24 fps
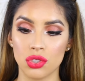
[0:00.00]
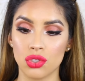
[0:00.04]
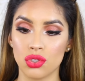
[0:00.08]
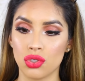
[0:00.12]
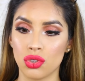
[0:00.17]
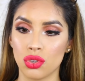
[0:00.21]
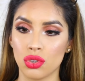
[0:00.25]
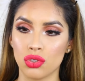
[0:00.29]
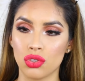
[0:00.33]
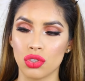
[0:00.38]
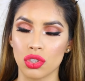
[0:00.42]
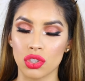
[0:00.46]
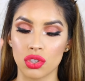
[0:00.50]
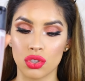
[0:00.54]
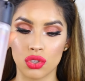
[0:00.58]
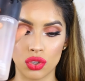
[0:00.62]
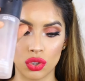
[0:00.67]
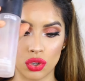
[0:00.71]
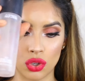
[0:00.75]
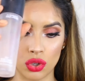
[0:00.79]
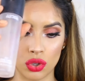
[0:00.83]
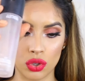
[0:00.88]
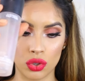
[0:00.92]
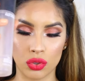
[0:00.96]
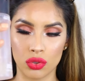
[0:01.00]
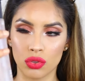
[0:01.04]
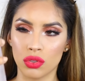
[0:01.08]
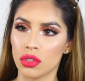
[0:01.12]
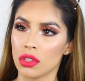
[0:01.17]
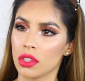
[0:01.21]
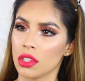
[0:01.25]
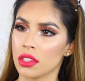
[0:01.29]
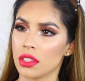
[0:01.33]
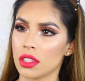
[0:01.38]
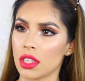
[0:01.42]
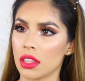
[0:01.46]
Last but not least, because I
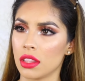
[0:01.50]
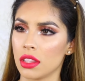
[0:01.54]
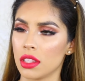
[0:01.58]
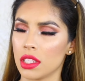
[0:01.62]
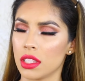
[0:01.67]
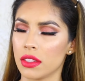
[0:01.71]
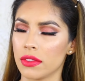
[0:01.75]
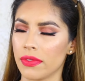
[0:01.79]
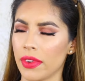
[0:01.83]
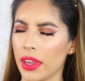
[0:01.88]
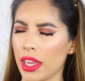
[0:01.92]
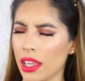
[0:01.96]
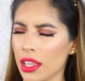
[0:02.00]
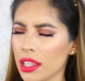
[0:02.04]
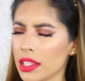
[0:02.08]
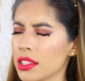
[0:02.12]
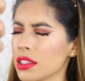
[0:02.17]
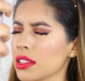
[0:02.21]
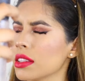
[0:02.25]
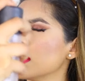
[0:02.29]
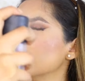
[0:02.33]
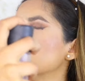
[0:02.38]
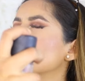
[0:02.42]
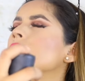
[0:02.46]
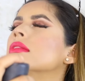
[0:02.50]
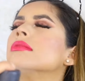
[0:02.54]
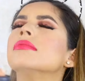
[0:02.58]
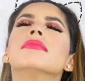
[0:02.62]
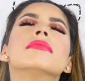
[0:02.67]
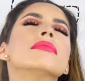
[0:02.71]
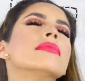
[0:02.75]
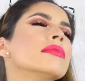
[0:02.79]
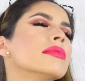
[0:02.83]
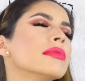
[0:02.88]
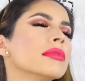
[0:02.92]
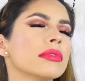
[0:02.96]
have a long day ahead of me, I'm
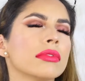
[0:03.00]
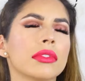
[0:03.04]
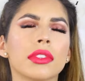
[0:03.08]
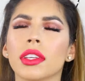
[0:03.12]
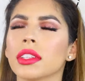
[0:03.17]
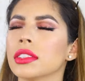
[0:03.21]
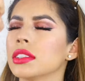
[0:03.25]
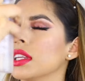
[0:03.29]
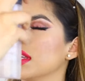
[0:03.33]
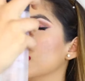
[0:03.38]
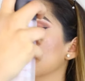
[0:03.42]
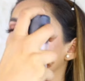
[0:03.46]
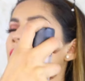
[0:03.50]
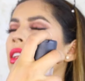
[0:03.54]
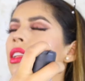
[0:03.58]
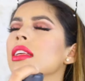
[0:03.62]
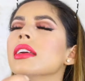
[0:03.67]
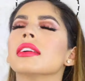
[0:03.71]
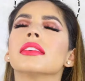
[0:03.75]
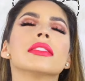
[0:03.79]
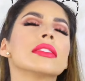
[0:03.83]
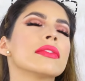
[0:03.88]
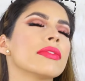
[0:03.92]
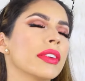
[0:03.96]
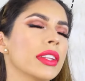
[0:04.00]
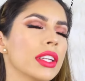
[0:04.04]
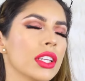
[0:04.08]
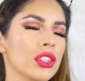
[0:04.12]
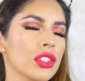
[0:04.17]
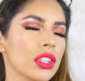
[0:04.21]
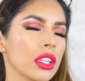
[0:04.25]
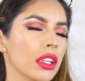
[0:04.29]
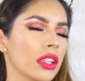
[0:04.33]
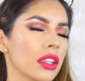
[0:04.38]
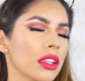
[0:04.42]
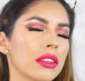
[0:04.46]
going to set my makeup
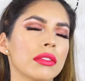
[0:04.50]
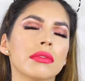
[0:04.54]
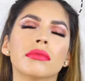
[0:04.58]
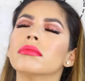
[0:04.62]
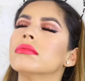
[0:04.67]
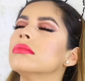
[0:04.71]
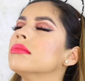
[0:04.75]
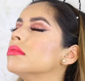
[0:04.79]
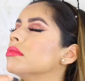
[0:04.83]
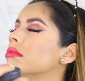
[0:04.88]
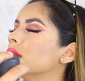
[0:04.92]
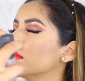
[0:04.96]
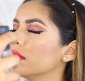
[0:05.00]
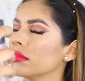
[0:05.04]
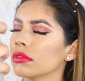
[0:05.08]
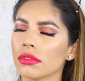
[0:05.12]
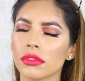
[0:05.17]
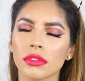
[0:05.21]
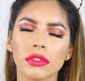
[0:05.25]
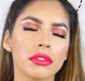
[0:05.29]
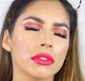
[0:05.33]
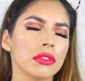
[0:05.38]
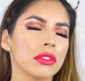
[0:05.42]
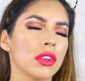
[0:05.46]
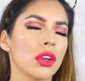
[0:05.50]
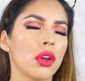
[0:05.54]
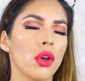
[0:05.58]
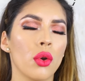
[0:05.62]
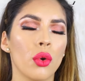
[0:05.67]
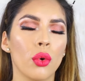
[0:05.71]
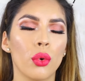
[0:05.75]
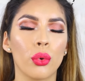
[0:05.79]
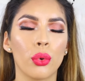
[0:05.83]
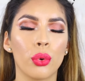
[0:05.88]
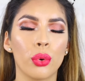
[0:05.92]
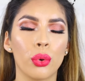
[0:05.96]
using MAC Cosmetics
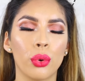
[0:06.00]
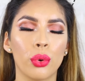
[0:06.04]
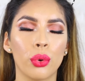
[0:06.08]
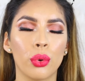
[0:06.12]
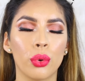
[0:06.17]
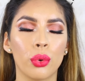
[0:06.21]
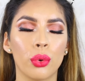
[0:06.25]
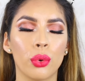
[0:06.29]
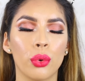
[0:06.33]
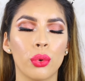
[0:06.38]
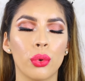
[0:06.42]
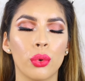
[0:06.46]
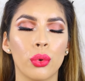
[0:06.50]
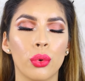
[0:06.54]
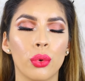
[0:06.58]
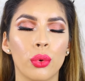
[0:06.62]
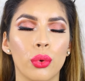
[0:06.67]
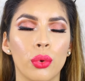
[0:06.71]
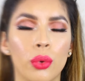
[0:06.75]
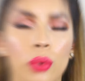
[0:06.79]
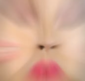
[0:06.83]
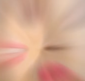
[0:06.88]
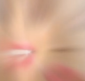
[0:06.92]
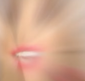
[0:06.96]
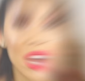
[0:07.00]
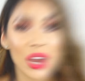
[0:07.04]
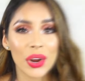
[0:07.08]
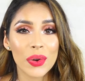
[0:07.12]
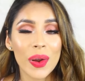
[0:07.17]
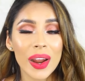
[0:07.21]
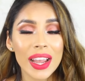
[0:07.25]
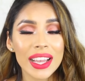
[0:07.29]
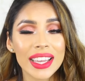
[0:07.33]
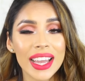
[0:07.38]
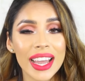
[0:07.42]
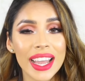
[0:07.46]
Fix Plus Spray.
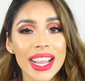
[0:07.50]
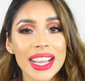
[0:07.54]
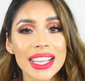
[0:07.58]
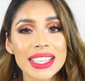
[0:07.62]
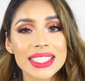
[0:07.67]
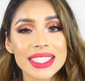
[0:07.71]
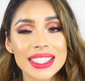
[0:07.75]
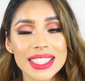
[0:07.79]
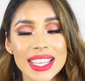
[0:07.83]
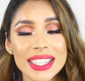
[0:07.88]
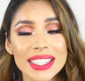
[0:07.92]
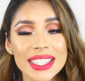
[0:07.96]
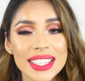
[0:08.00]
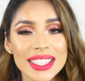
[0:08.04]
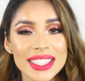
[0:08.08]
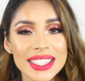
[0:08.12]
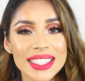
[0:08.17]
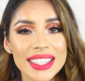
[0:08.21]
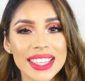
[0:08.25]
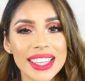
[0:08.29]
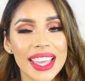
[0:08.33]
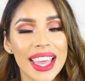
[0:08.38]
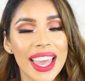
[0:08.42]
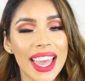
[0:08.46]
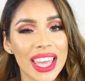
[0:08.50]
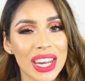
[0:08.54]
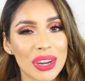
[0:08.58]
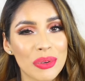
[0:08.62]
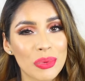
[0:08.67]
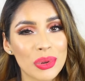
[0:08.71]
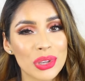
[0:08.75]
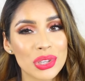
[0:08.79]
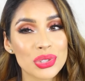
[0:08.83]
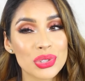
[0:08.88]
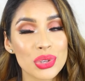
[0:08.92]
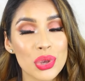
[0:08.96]
Alright guys, this is the end
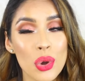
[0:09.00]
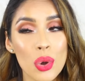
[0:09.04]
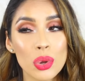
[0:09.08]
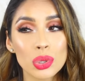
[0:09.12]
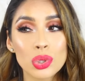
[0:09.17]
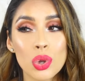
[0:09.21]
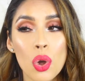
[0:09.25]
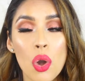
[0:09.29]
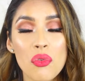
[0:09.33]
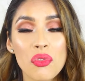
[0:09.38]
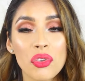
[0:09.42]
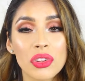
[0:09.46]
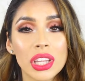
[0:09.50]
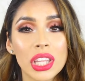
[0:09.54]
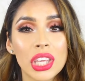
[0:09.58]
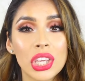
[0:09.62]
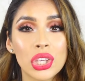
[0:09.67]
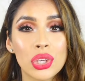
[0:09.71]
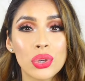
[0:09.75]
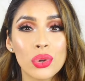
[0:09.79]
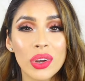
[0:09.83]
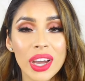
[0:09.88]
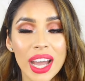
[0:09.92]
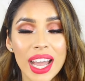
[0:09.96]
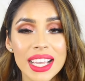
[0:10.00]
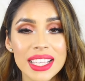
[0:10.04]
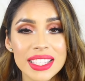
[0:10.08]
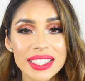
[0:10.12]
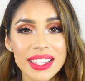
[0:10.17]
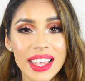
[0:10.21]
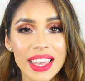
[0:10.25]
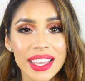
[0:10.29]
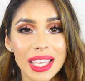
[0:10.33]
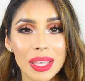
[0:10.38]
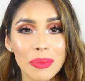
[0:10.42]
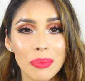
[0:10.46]
result. Hopefully you guys
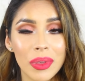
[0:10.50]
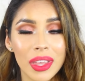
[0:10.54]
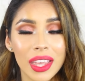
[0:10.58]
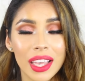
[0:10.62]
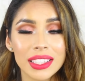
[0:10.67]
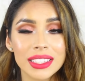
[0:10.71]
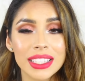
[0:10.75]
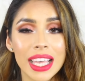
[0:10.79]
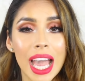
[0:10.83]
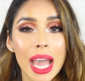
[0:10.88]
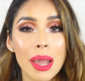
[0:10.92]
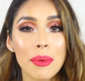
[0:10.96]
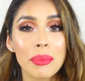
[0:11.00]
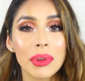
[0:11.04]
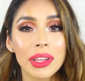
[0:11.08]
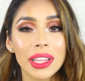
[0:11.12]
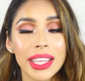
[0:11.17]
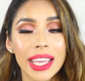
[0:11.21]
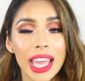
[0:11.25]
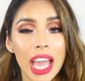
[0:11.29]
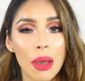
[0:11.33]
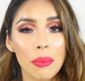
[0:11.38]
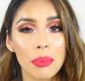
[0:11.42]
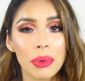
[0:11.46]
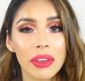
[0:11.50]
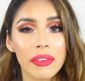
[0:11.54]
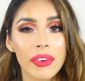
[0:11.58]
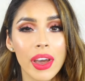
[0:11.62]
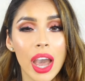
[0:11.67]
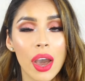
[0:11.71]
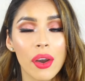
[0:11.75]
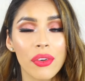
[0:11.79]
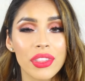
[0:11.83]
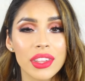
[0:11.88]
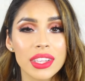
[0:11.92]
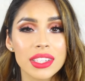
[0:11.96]
like it because I'm really happy of
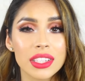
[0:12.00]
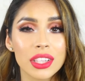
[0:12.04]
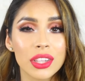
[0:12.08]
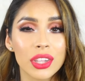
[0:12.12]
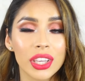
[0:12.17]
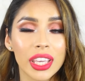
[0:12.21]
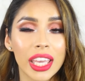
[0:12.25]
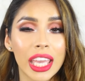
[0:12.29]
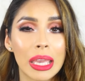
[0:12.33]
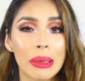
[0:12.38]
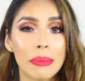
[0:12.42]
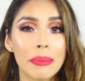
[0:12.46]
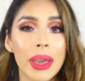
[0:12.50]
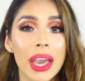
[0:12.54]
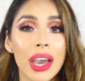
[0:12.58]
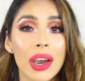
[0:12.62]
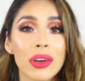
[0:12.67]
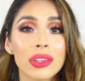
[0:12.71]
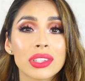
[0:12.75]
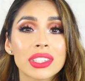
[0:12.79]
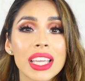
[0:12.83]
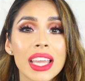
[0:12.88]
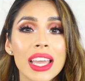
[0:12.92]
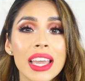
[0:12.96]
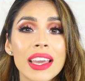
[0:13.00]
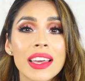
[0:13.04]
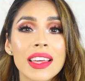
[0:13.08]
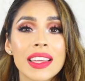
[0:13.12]
how this look came out.